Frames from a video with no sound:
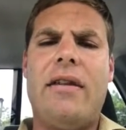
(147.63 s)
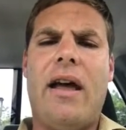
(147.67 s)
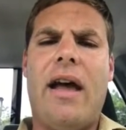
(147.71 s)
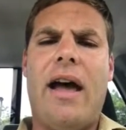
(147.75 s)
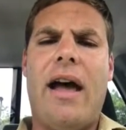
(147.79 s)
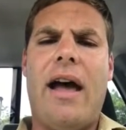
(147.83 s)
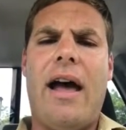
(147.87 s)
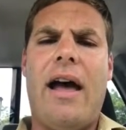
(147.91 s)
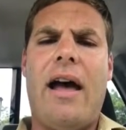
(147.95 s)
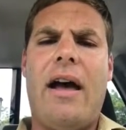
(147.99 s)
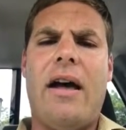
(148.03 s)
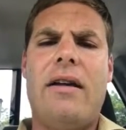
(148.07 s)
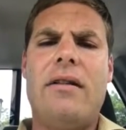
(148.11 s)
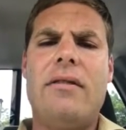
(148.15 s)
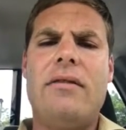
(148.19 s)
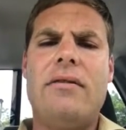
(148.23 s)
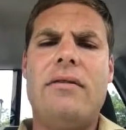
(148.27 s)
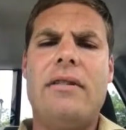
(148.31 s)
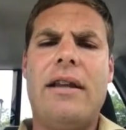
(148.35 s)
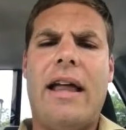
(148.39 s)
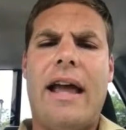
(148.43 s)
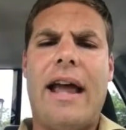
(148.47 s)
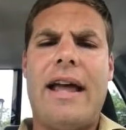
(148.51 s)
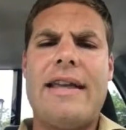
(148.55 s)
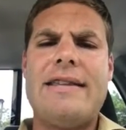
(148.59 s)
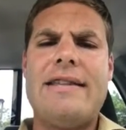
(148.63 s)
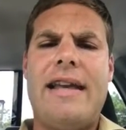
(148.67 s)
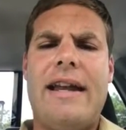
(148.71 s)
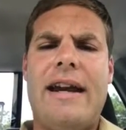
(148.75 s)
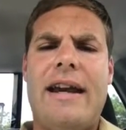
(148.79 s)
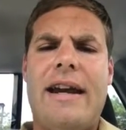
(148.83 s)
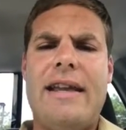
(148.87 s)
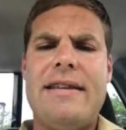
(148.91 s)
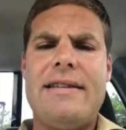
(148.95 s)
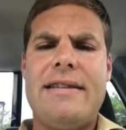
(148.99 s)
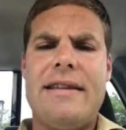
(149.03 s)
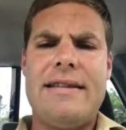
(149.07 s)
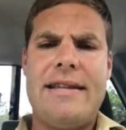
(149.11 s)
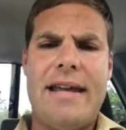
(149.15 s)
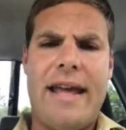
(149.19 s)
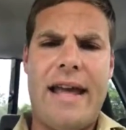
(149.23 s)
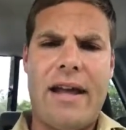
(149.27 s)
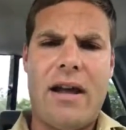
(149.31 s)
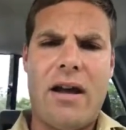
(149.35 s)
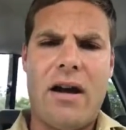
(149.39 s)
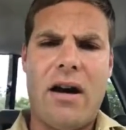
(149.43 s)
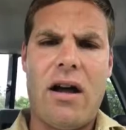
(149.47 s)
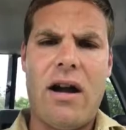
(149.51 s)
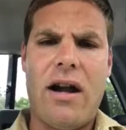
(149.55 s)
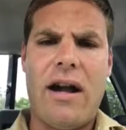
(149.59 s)
like I said, it is a
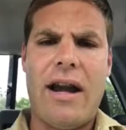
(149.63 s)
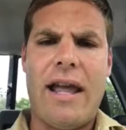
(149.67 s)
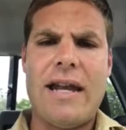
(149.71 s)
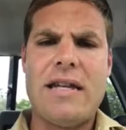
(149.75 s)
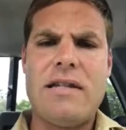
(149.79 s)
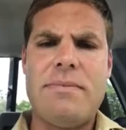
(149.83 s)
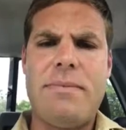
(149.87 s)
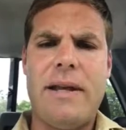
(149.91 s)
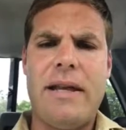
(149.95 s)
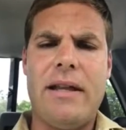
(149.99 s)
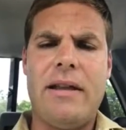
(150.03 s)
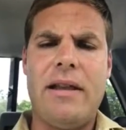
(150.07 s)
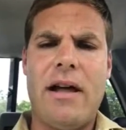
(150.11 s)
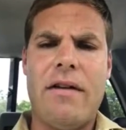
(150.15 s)
take on an H.P.